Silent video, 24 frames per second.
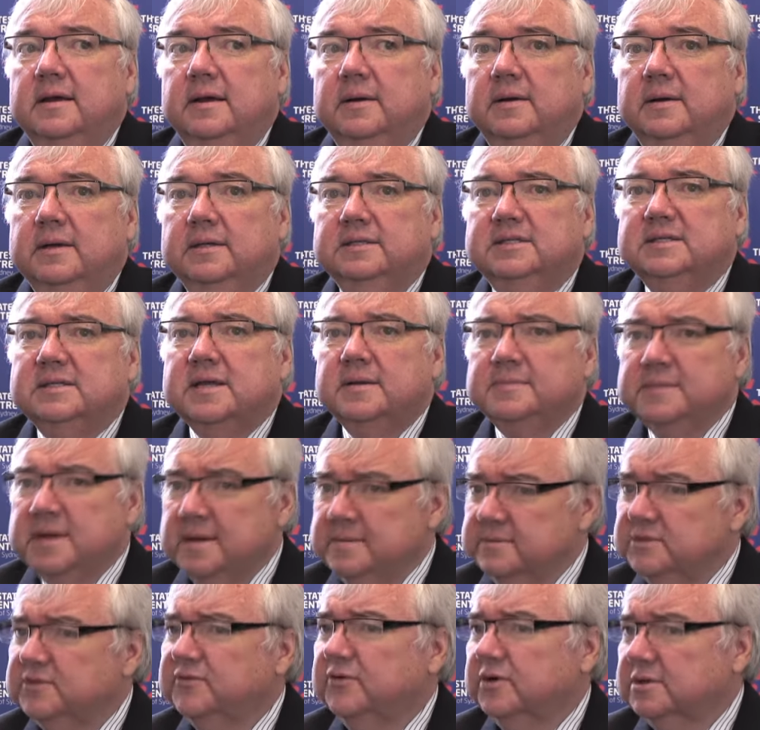is
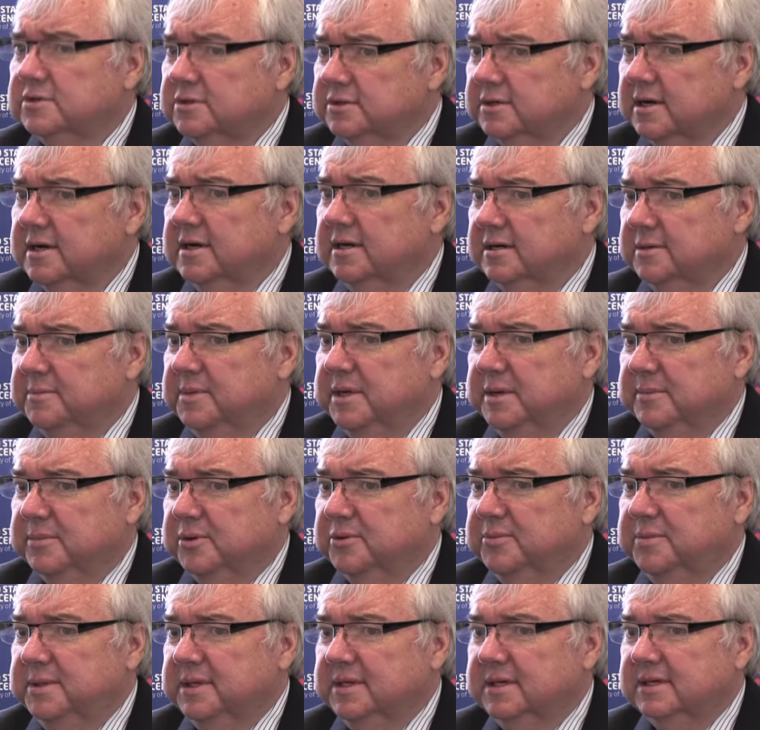sometimes frustrating to
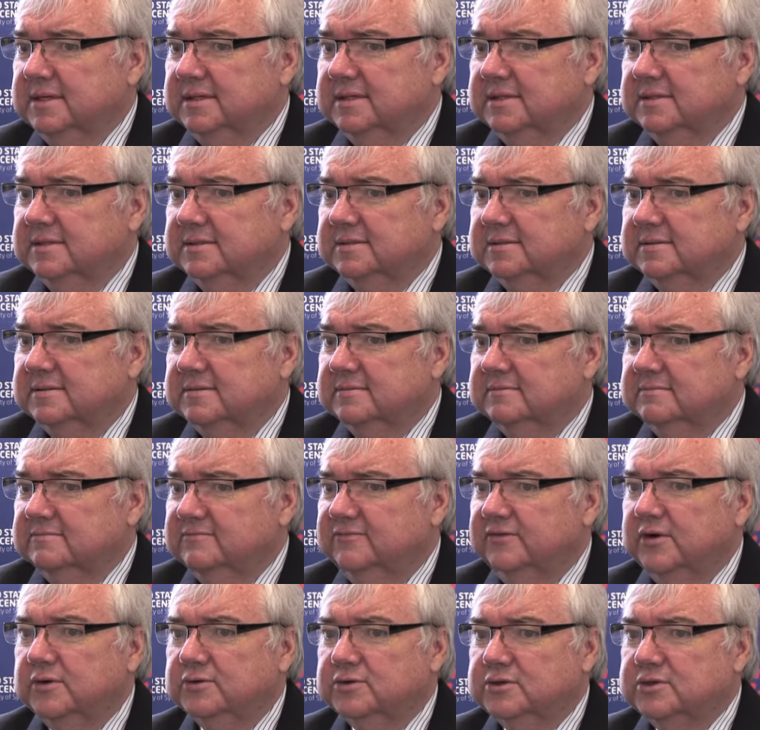people because
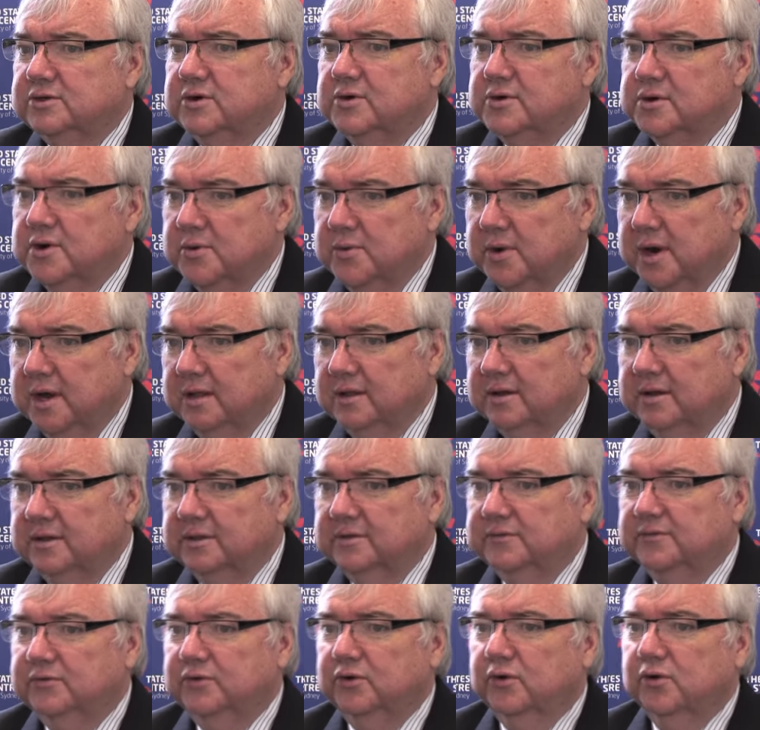votes don't go well on the
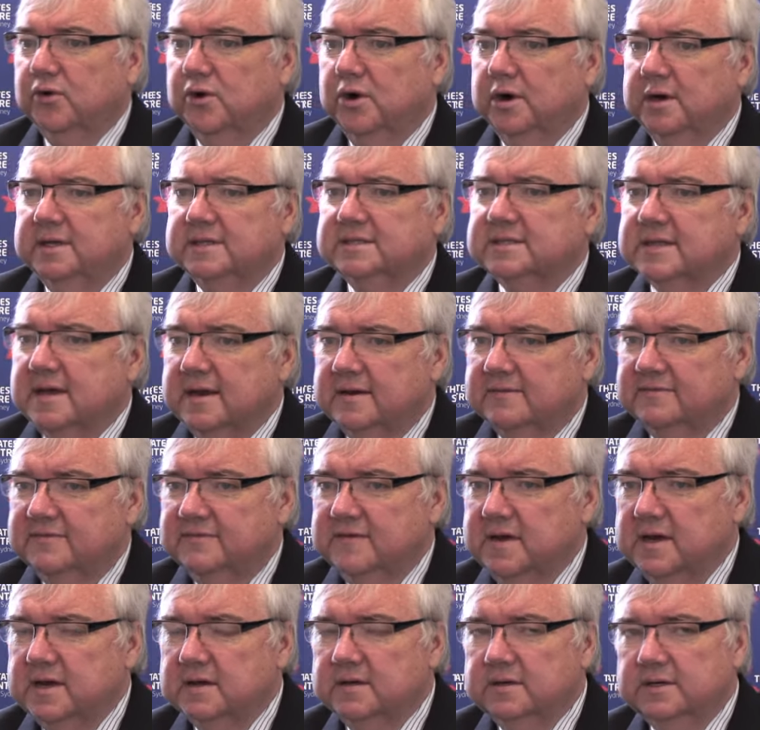floor, and is that a
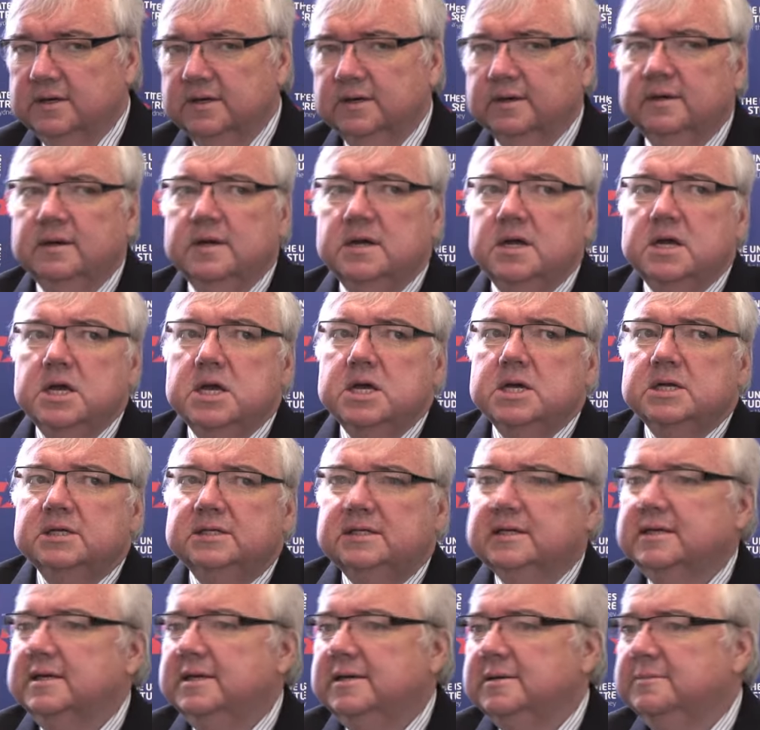failure?
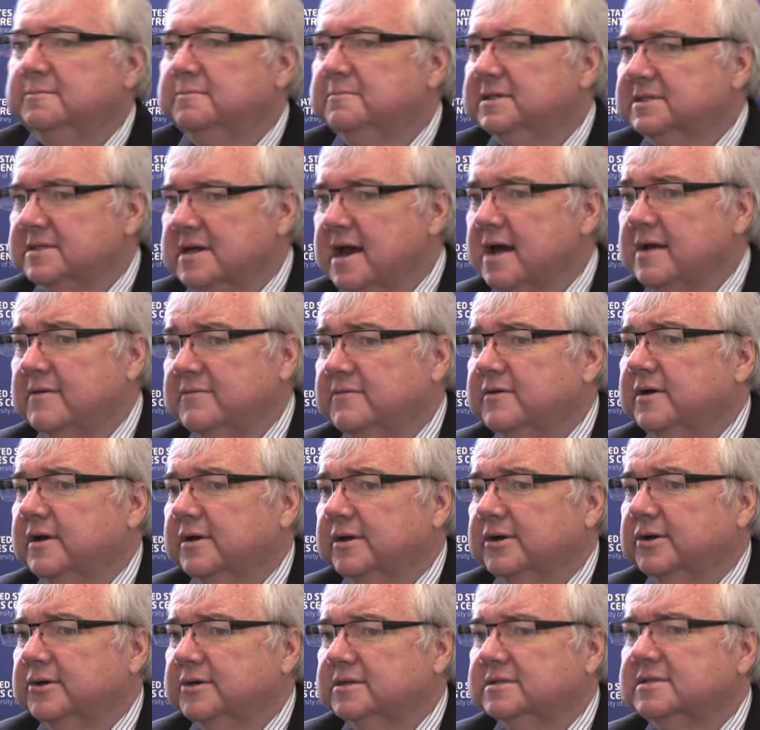To him, it's not a
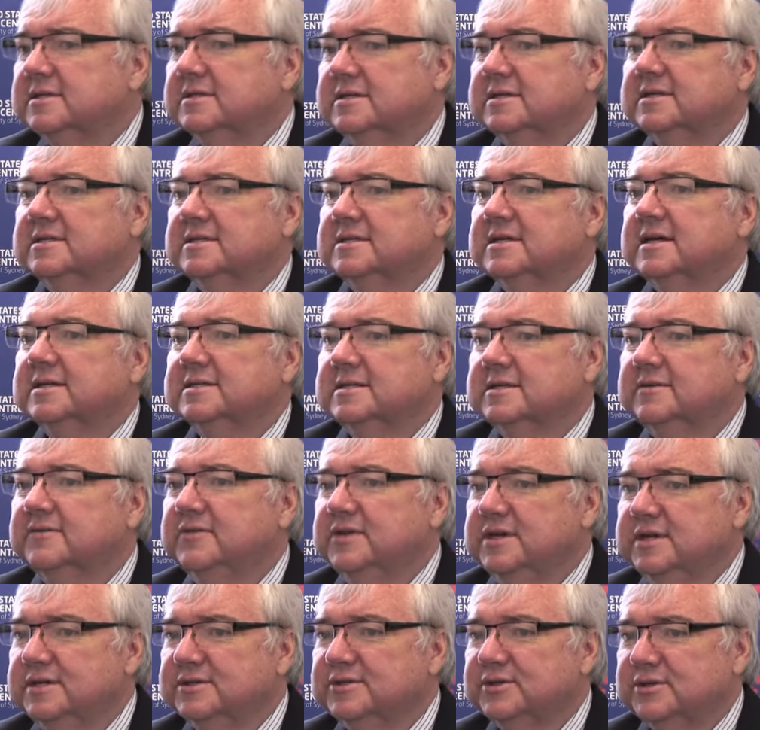failure. It's a success of
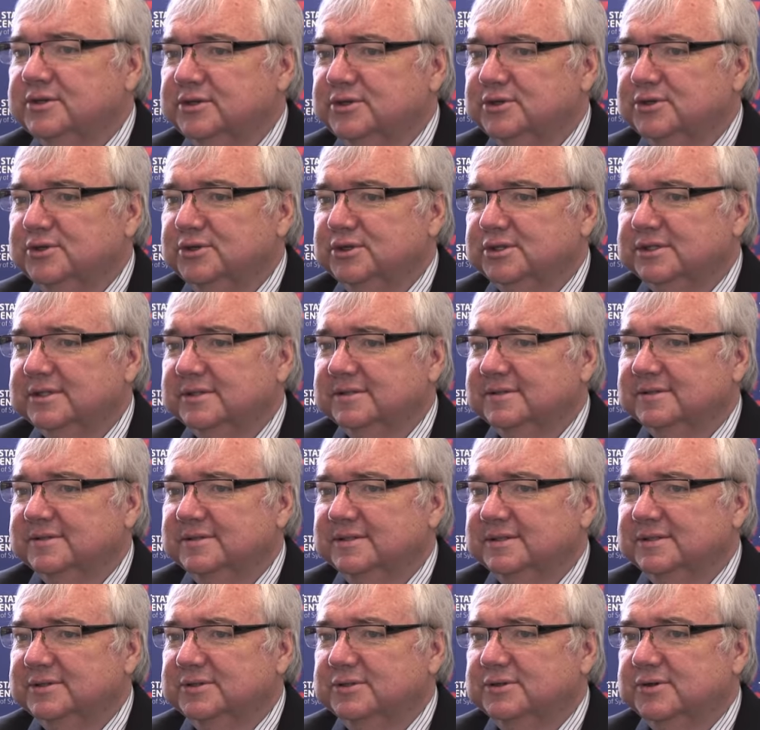the institution.
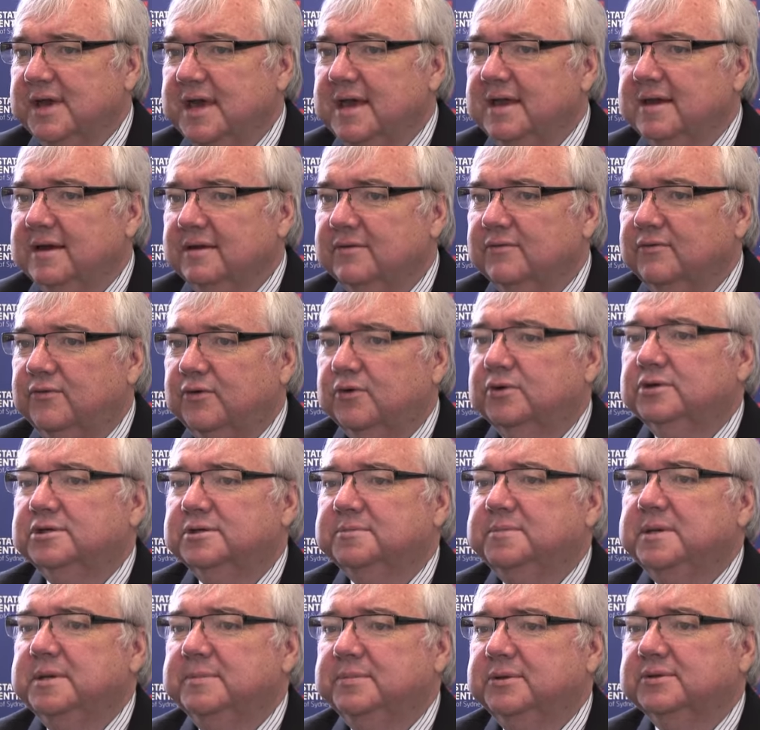You know, you can't force
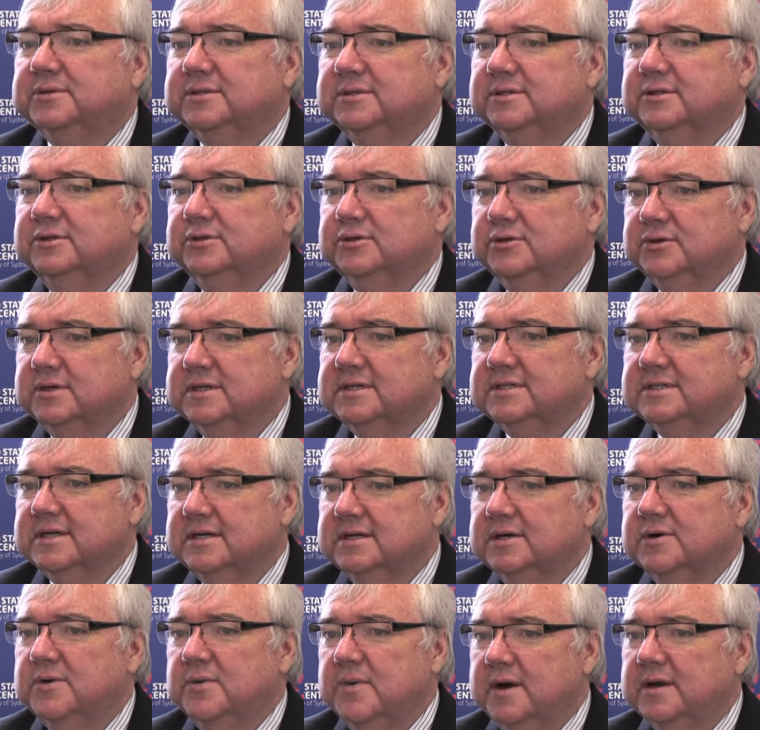people to do things they
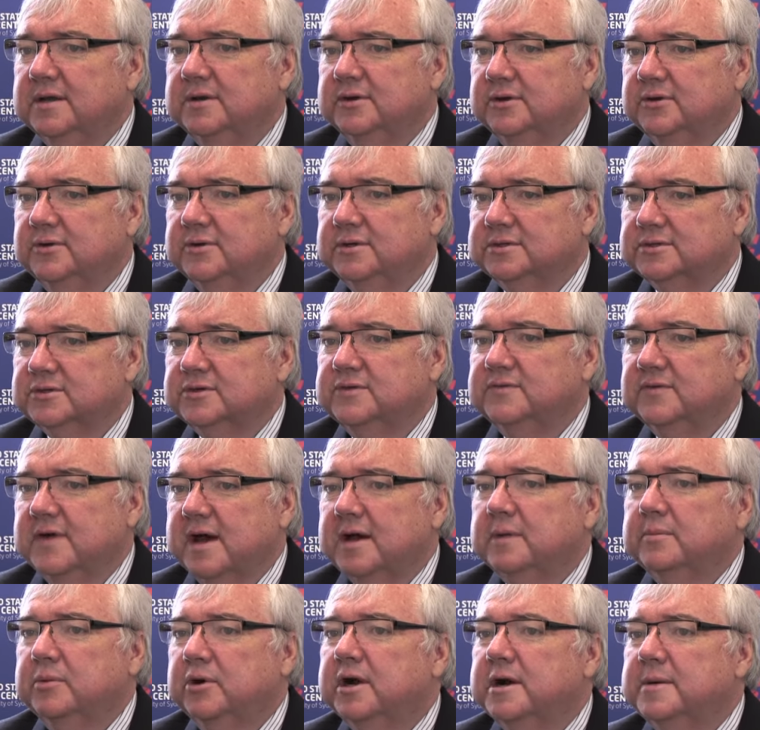don't want to do, and so you've got
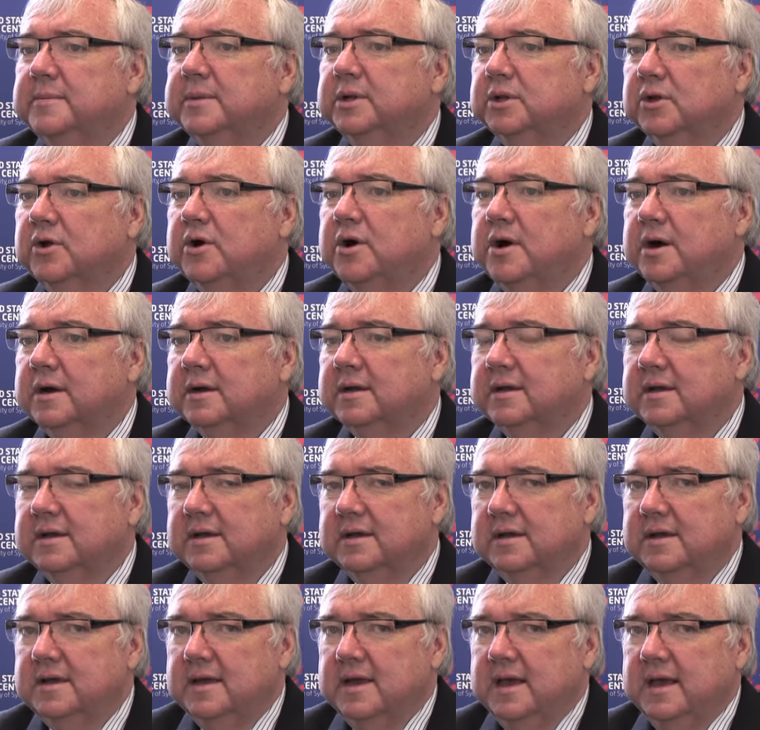to bring them along.
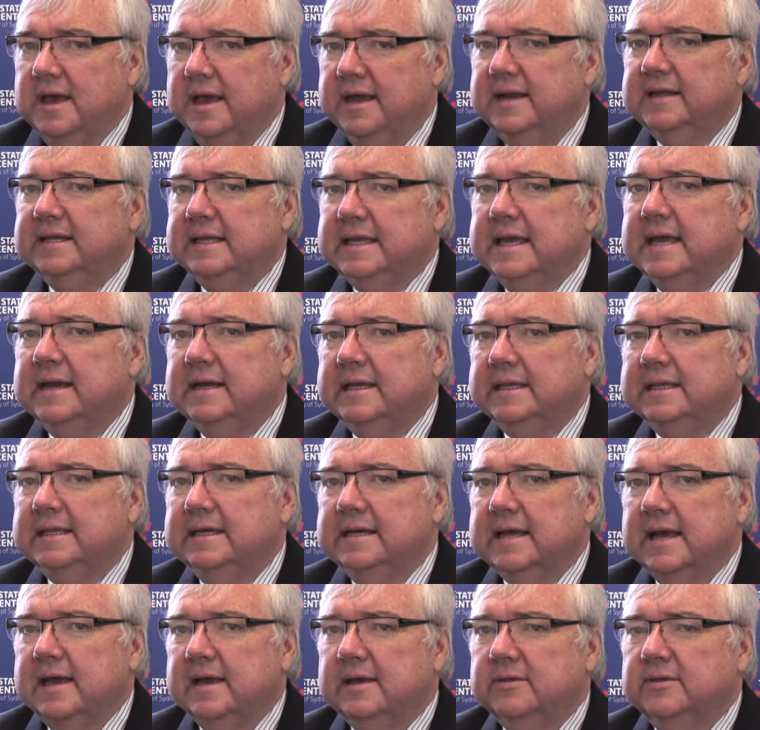And at the end of the
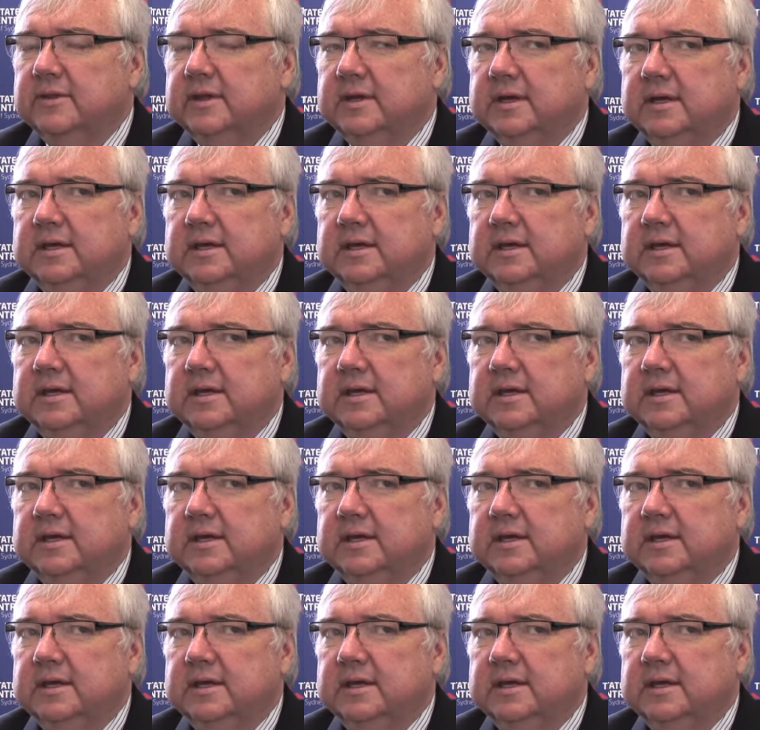day, I think